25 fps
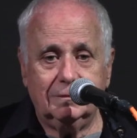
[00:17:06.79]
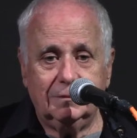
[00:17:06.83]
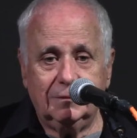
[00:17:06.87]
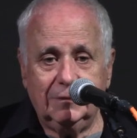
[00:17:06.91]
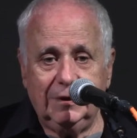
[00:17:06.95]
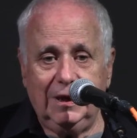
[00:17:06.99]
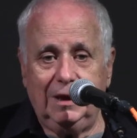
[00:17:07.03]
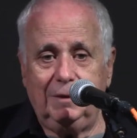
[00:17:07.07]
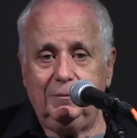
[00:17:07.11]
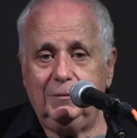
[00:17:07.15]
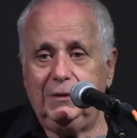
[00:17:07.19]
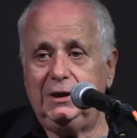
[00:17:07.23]

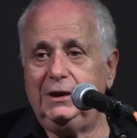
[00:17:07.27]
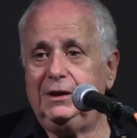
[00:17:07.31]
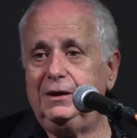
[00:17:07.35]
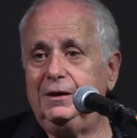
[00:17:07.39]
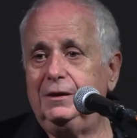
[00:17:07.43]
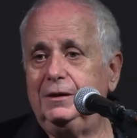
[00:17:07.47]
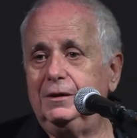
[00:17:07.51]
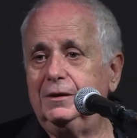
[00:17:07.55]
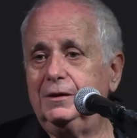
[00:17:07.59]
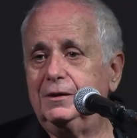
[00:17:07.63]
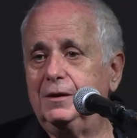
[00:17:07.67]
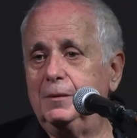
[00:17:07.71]

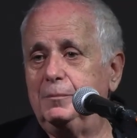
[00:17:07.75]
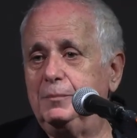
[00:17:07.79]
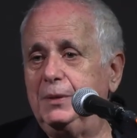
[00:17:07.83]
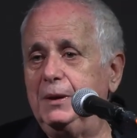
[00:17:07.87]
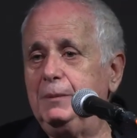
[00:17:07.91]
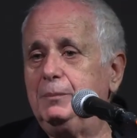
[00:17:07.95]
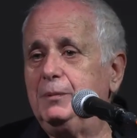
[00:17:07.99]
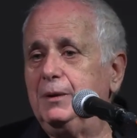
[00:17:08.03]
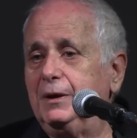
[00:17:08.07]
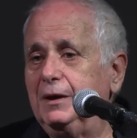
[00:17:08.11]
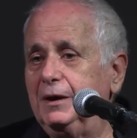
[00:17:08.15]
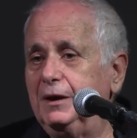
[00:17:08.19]
namely the
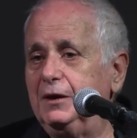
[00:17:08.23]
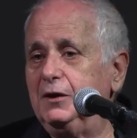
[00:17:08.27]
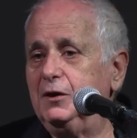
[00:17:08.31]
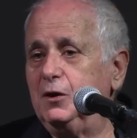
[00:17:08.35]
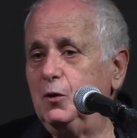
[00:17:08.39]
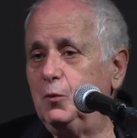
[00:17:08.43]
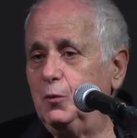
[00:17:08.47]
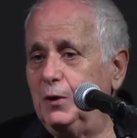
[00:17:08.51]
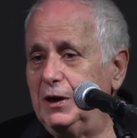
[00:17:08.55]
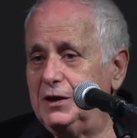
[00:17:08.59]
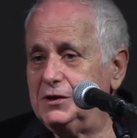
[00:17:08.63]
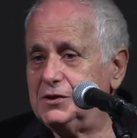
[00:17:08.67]
people in
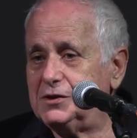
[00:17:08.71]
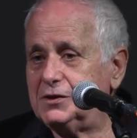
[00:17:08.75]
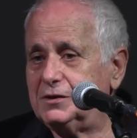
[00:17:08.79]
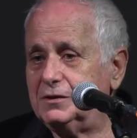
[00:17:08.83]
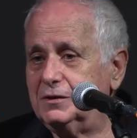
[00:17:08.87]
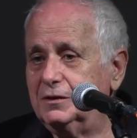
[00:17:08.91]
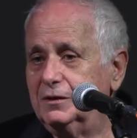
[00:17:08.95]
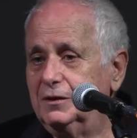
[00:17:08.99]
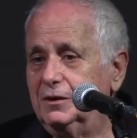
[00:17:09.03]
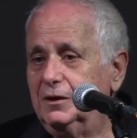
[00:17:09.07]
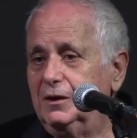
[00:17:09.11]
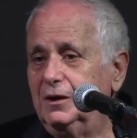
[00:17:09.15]
the
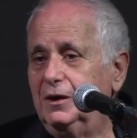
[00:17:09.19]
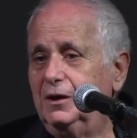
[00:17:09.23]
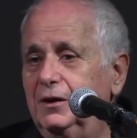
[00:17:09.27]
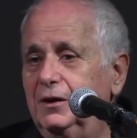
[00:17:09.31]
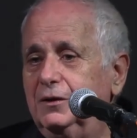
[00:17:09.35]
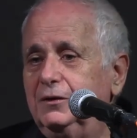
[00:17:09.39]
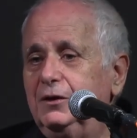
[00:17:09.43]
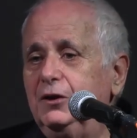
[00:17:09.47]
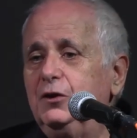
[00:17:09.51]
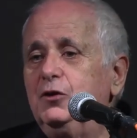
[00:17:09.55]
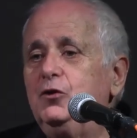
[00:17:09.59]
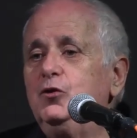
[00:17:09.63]
West
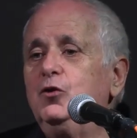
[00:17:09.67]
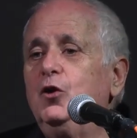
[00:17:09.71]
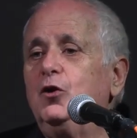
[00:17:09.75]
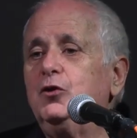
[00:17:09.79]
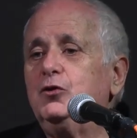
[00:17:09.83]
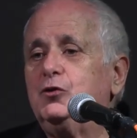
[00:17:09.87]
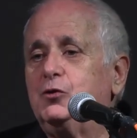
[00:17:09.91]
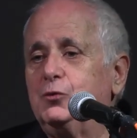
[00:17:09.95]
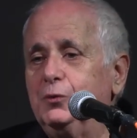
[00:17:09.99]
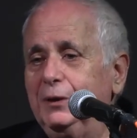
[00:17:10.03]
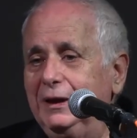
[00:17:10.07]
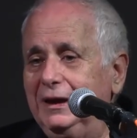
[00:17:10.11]
did
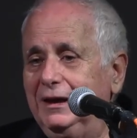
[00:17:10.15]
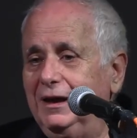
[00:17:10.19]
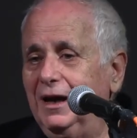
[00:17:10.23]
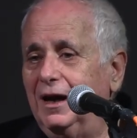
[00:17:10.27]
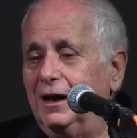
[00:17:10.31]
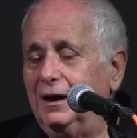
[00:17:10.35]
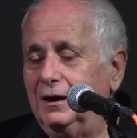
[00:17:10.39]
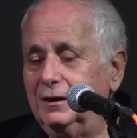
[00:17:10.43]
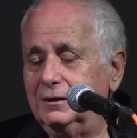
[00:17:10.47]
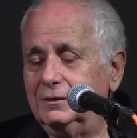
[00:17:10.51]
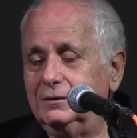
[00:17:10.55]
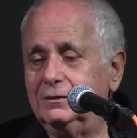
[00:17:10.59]
not
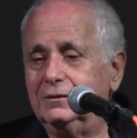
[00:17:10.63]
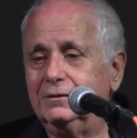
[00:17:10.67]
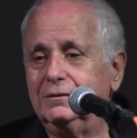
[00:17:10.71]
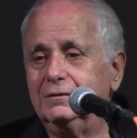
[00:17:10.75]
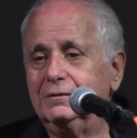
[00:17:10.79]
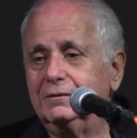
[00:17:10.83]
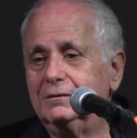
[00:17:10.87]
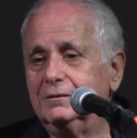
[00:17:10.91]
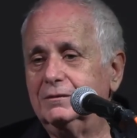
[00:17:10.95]
regard